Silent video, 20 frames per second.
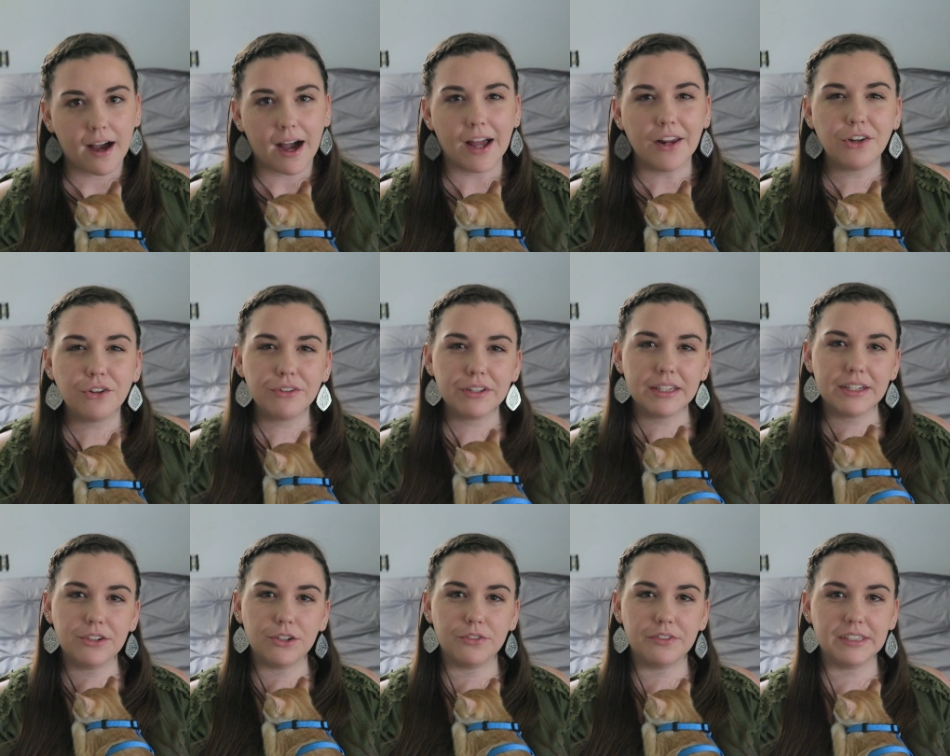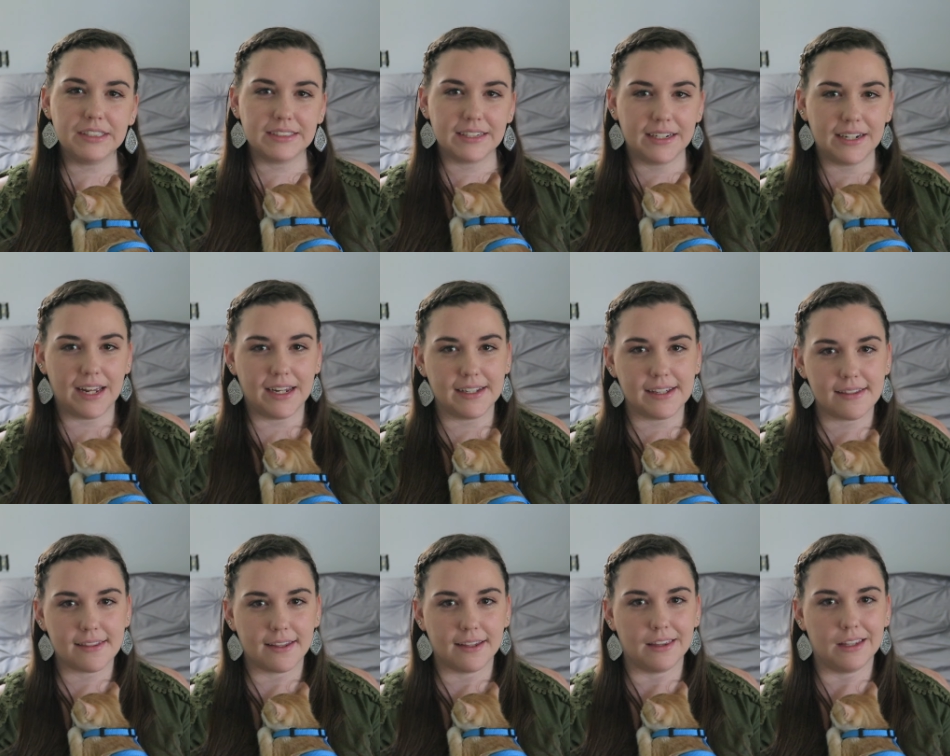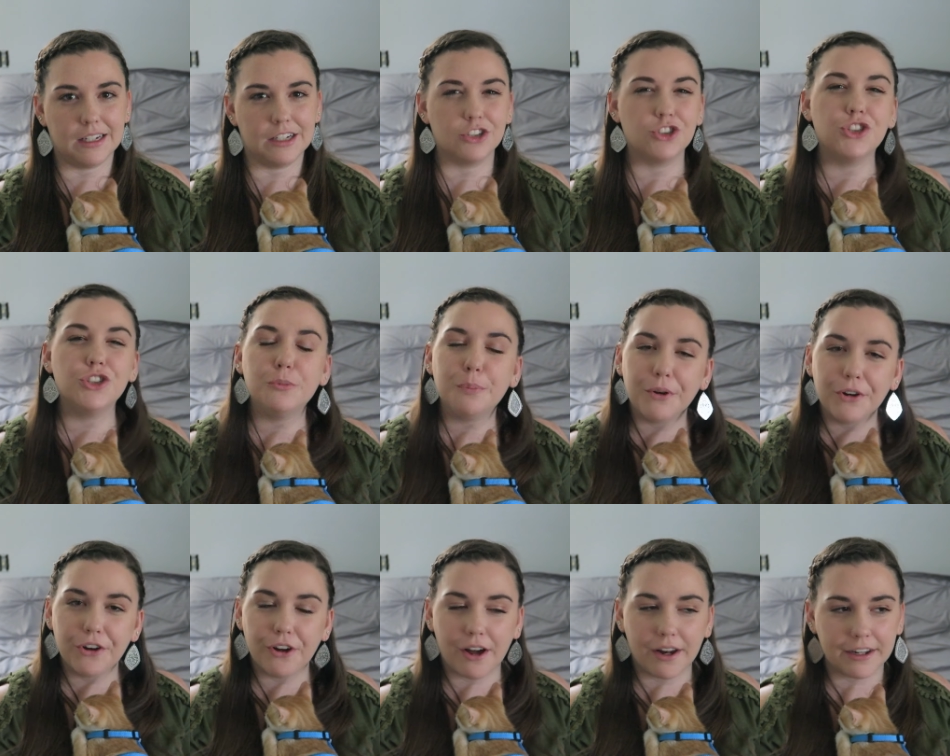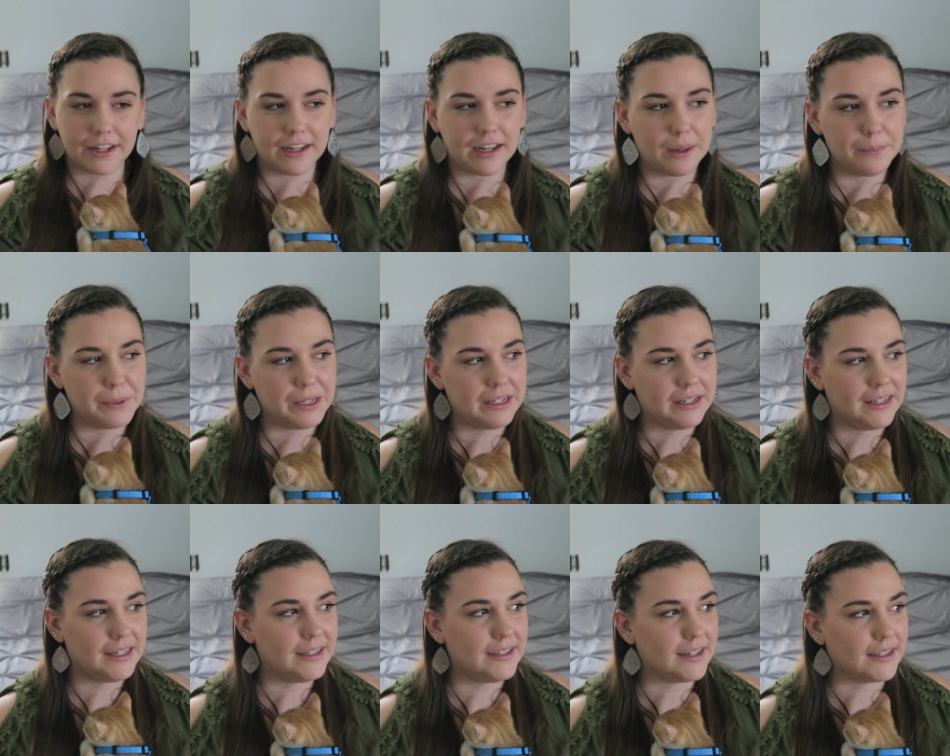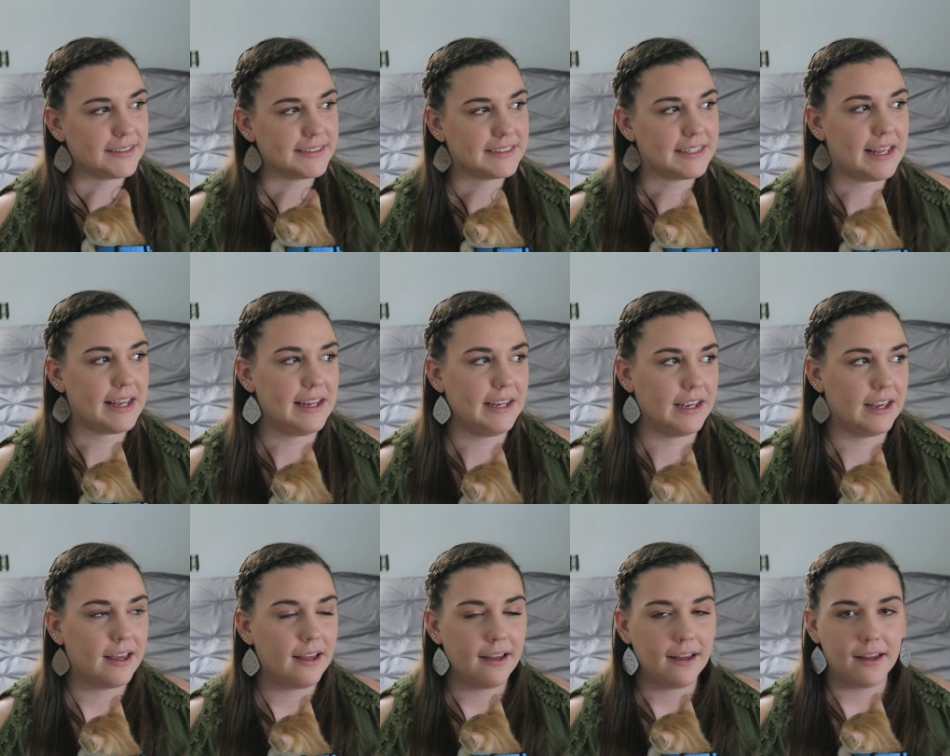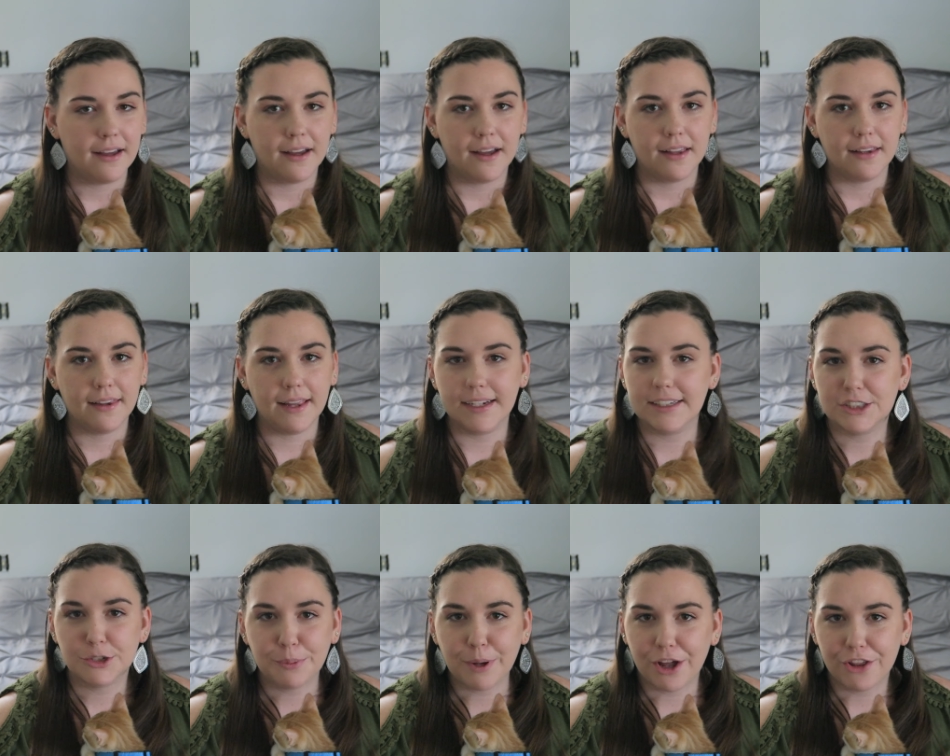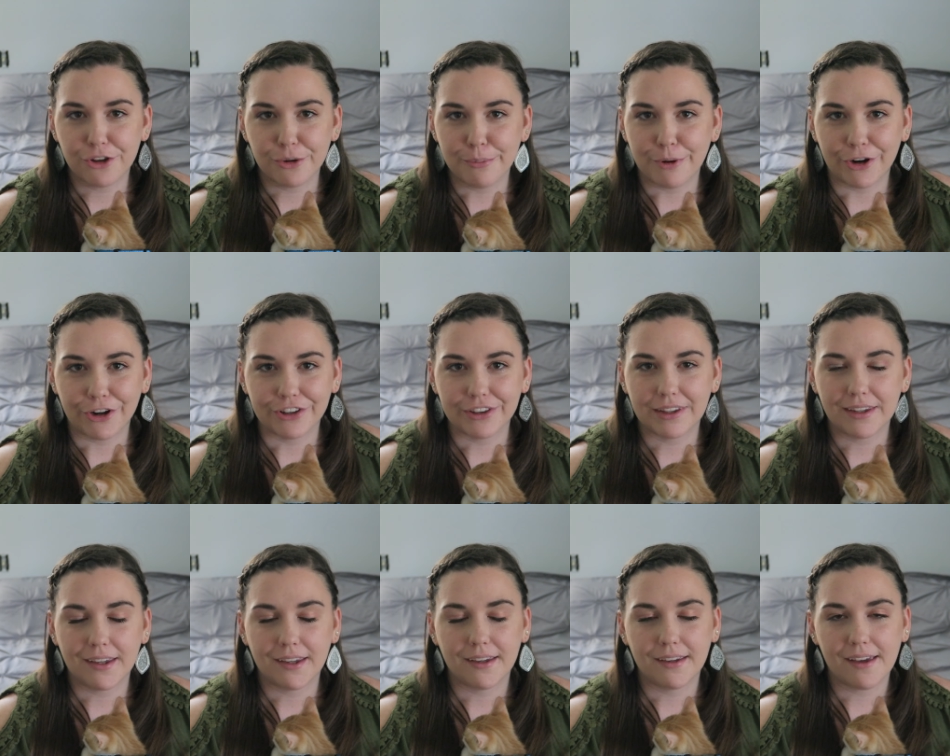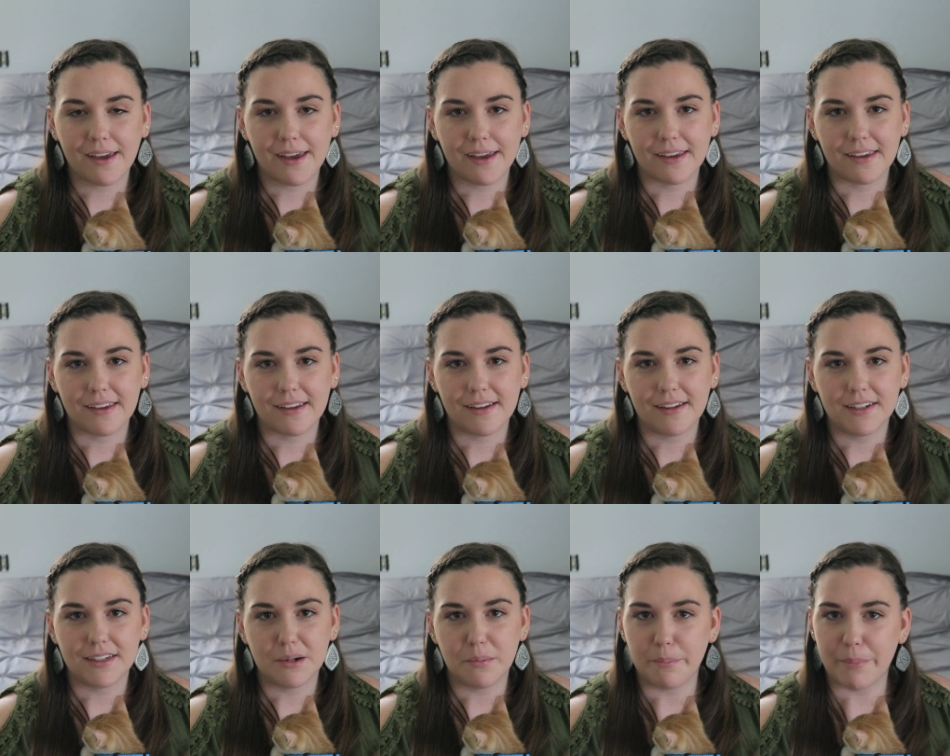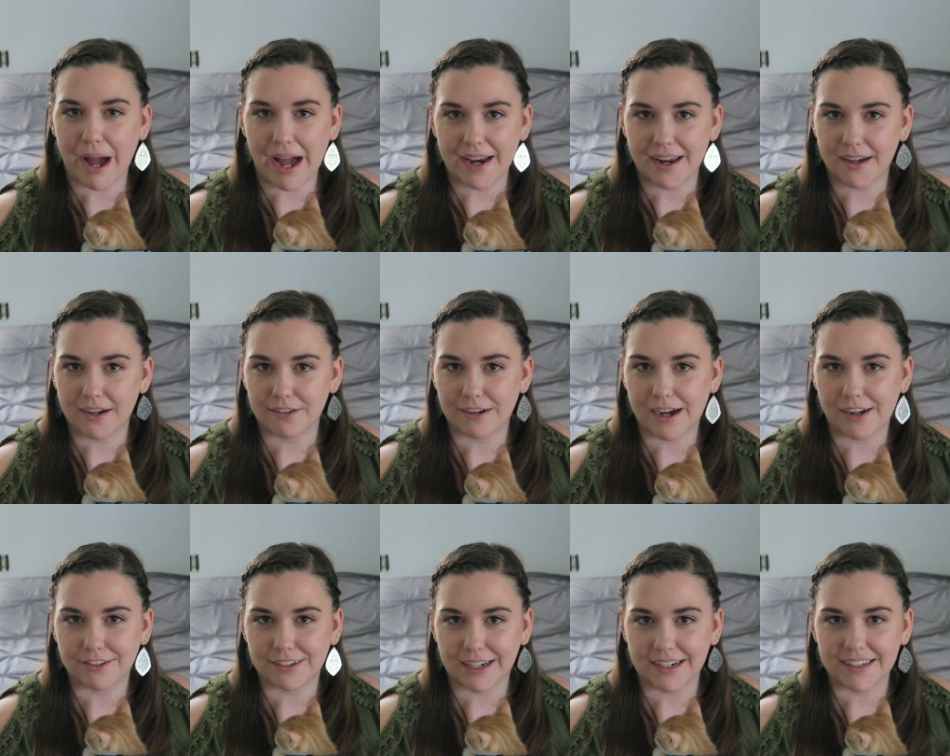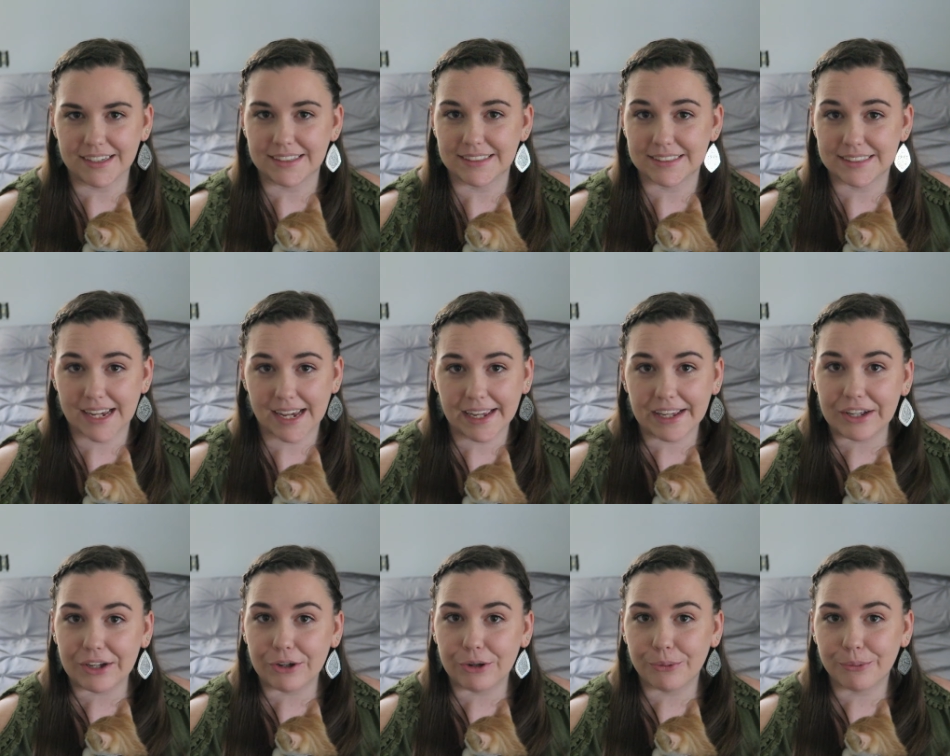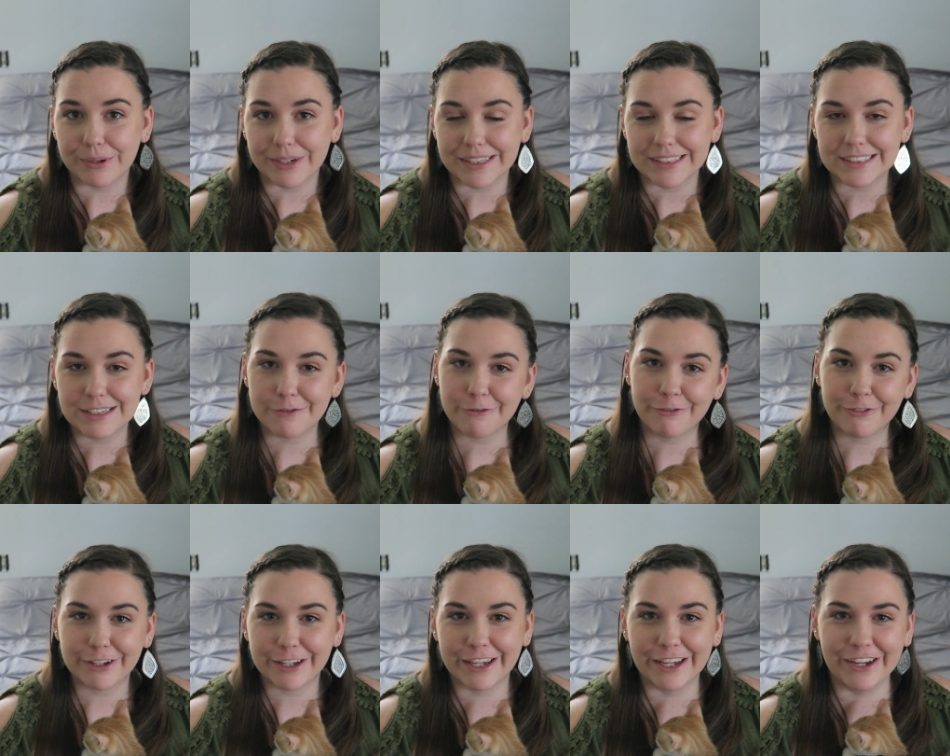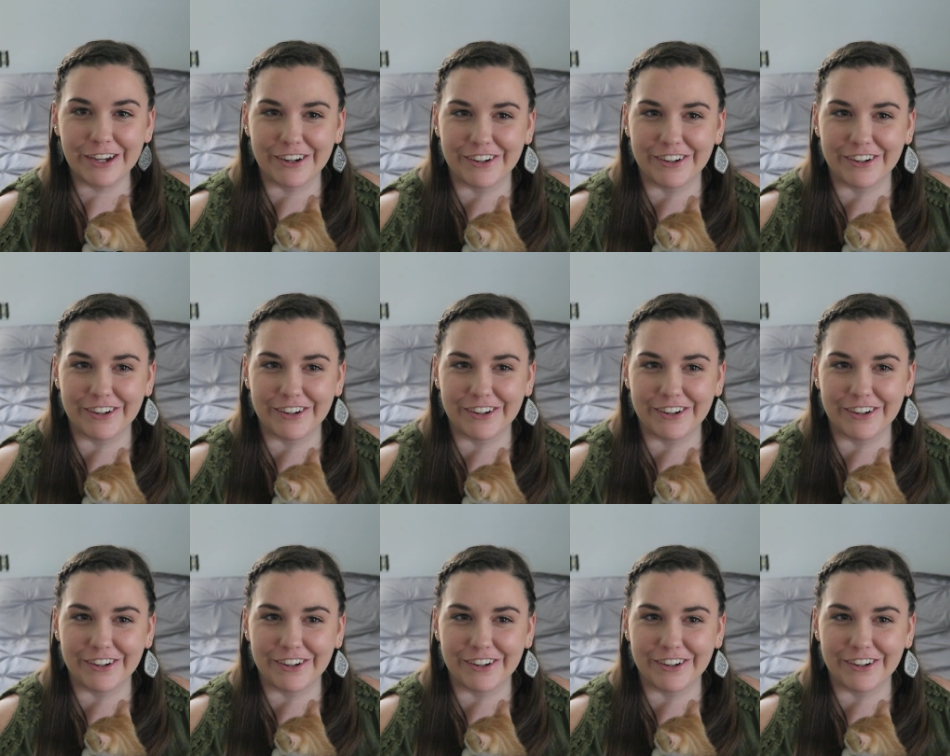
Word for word: I don't really know if he's done anything like super naughty. I mean, he does like like to bother Marley and bat around at his tail when it's flicking